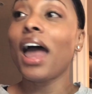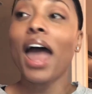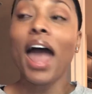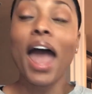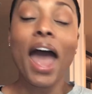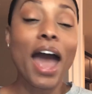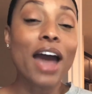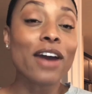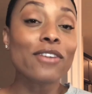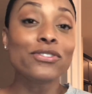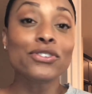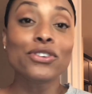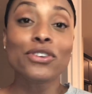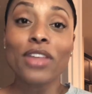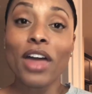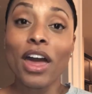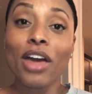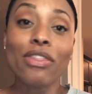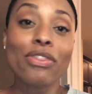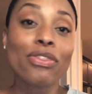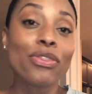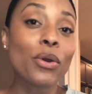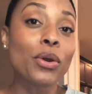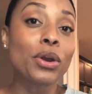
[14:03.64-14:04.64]
after
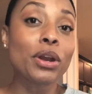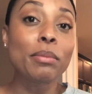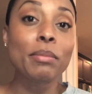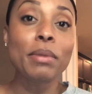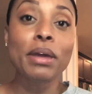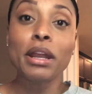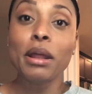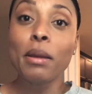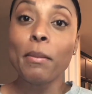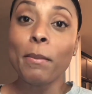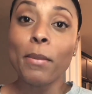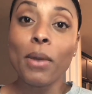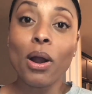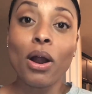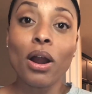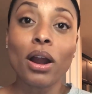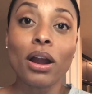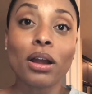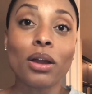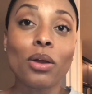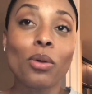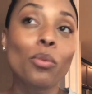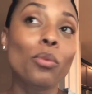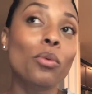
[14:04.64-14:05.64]
that 30-minute
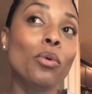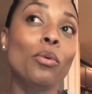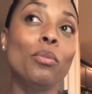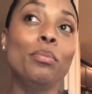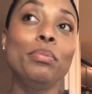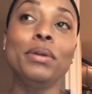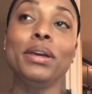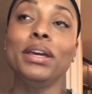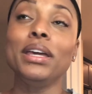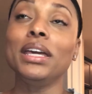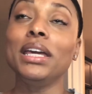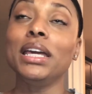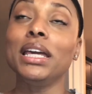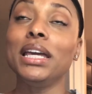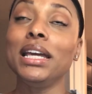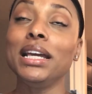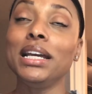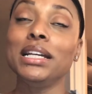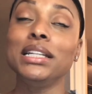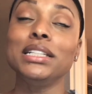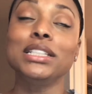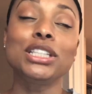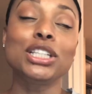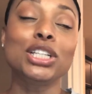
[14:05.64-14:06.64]
mark will be
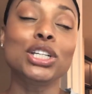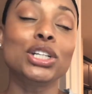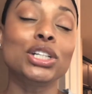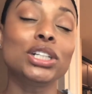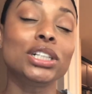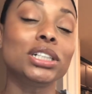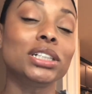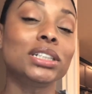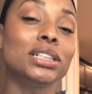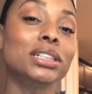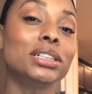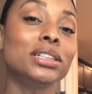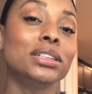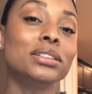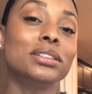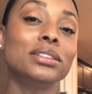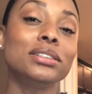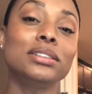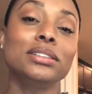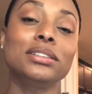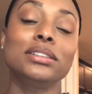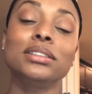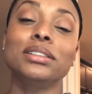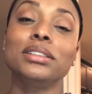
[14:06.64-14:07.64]
easier
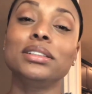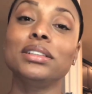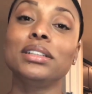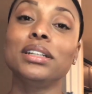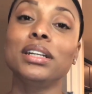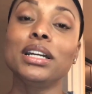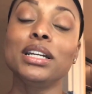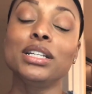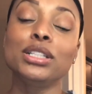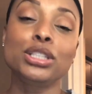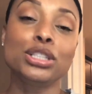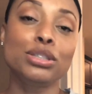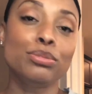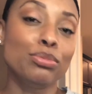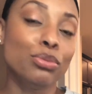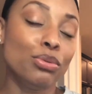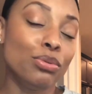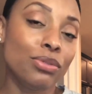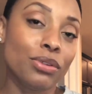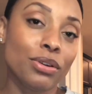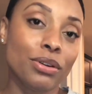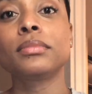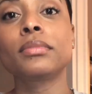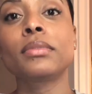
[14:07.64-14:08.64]
and
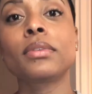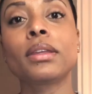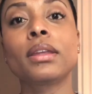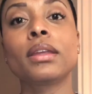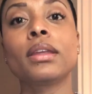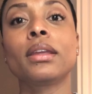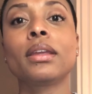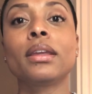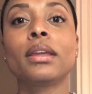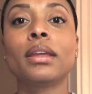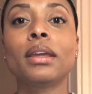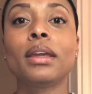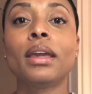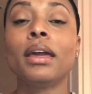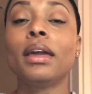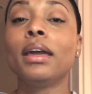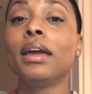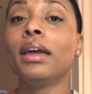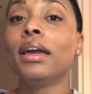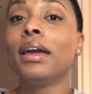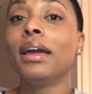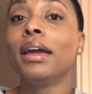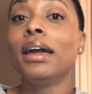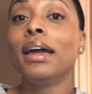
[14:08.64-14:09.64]
smoother.
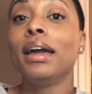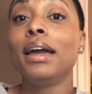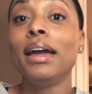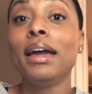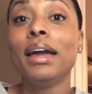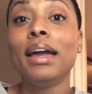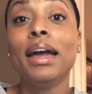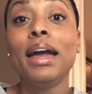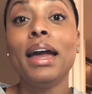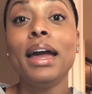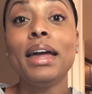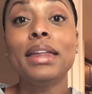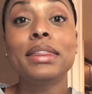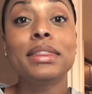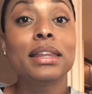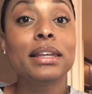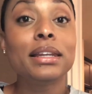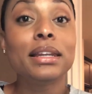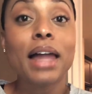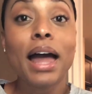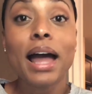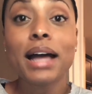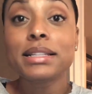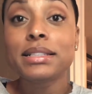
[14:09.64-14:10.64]
And the
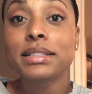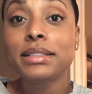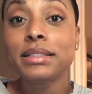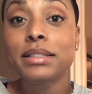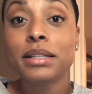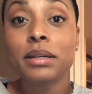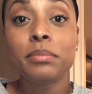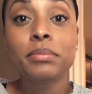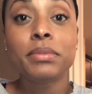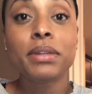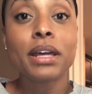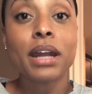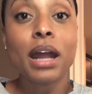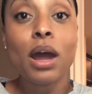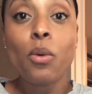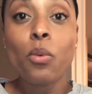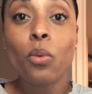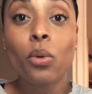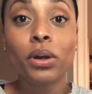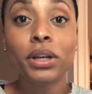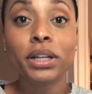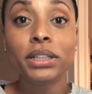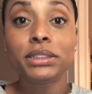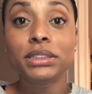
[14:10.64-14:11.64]
last tip that I
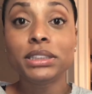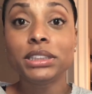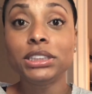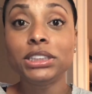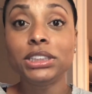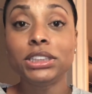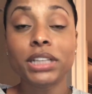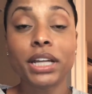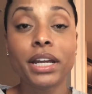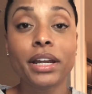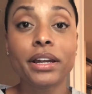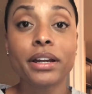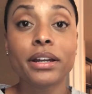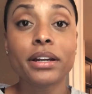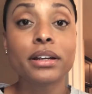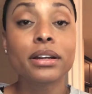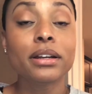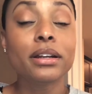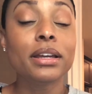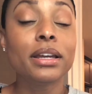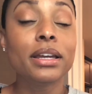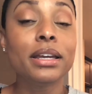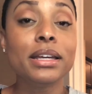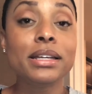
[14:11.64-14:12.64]
wanted to
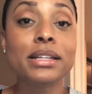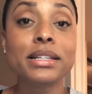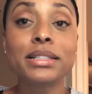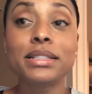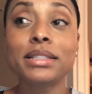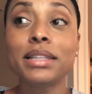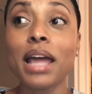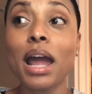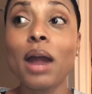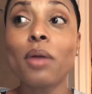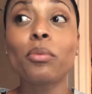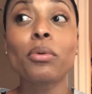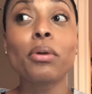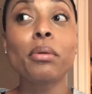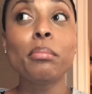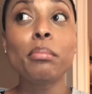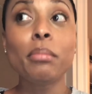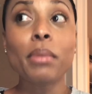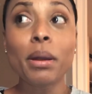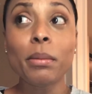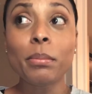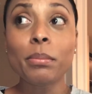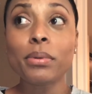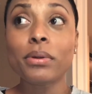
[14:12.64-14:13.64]
share is that
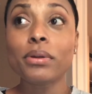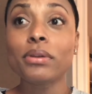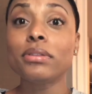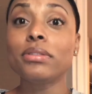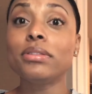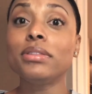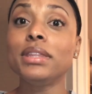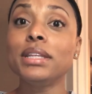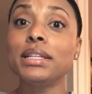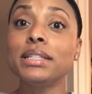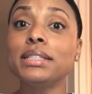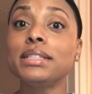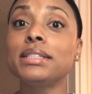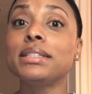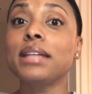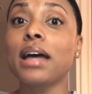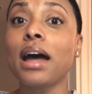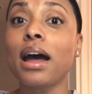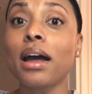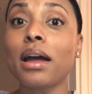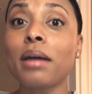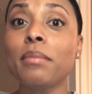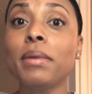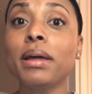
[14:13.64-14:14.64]
remember, this
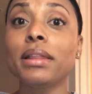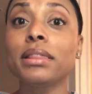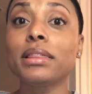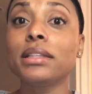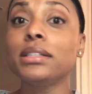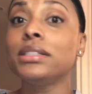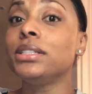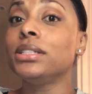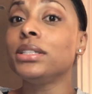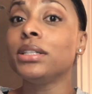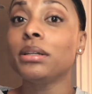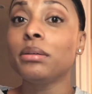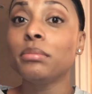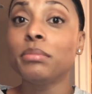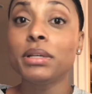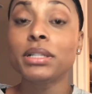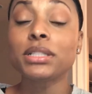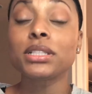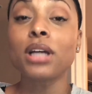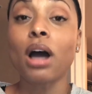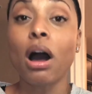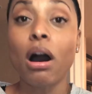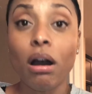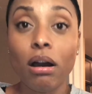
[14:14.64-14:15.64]
time at the gym
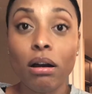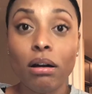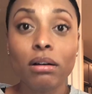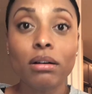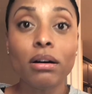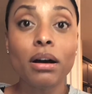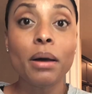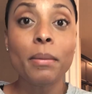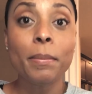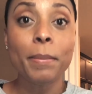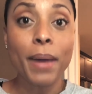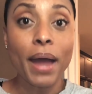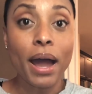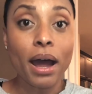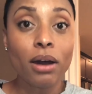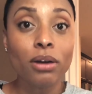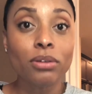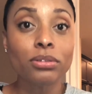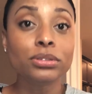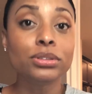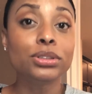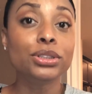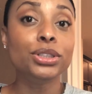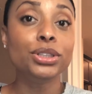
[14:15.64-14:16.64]
is all
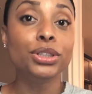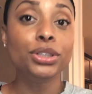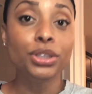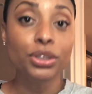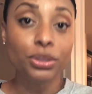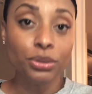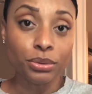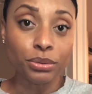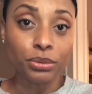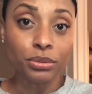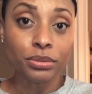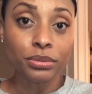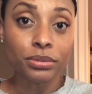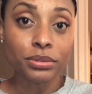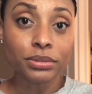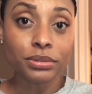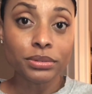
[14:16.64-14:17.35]
about you.